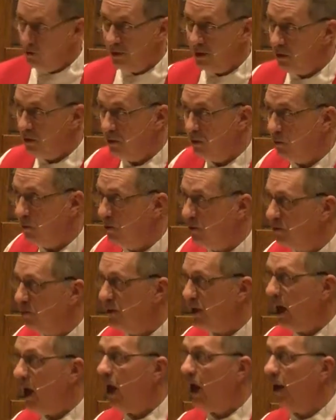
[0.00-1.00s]
into is
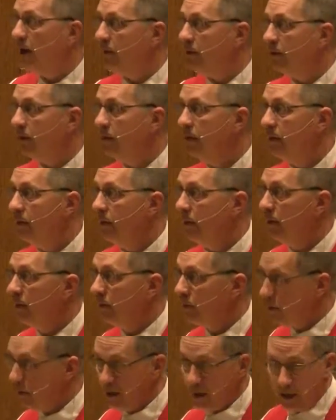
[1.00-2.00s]
not
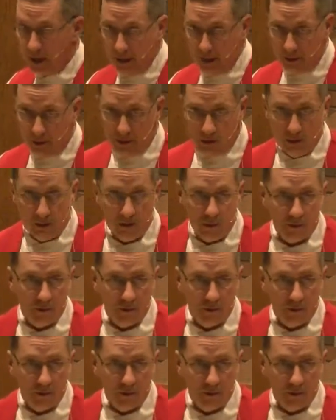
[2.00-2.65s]
grand.